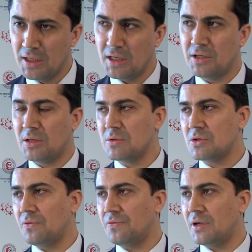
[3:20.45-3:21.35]
in terms
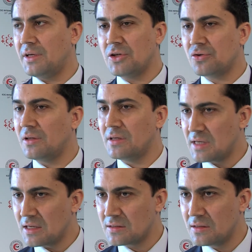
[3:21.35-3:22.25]
of natural
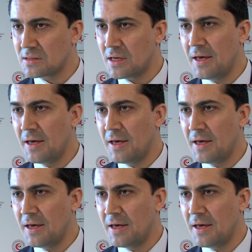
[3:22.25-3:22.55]
disasters,